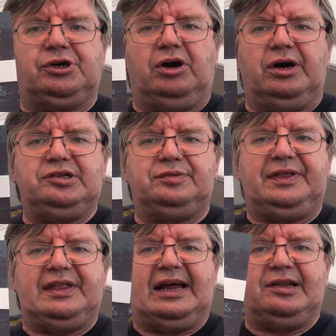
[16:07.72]
cards
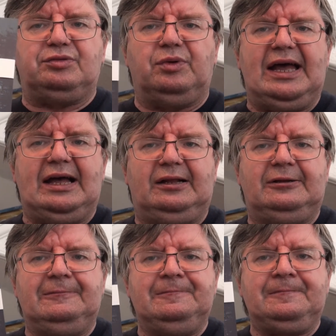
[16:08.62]
with that as
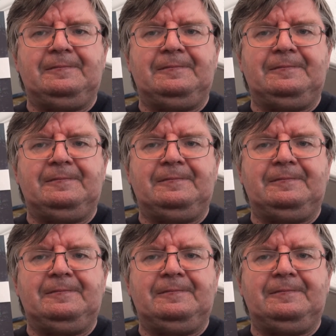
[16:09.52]
well.